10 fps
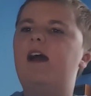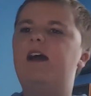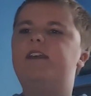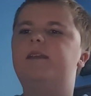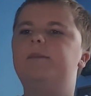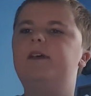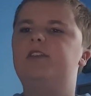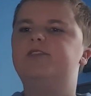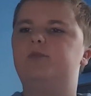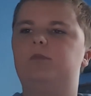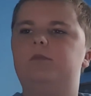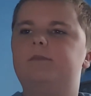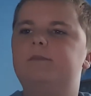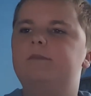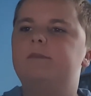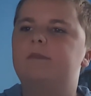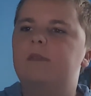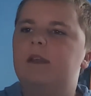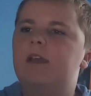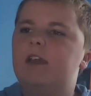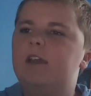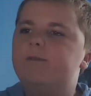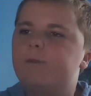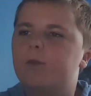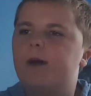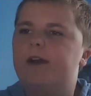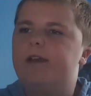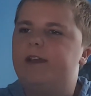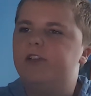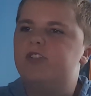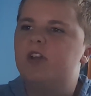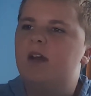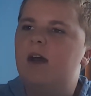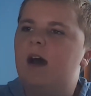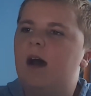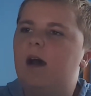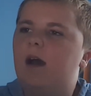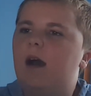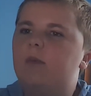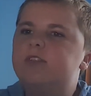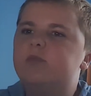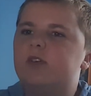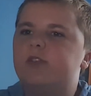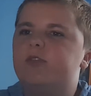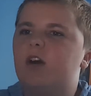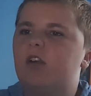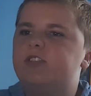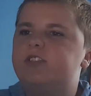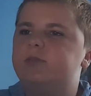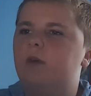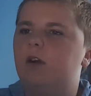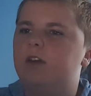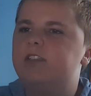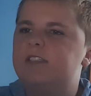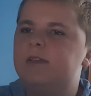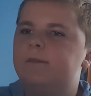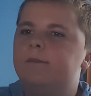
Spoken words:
And in middle school. Even for my age, I wasn't what you'd call smart.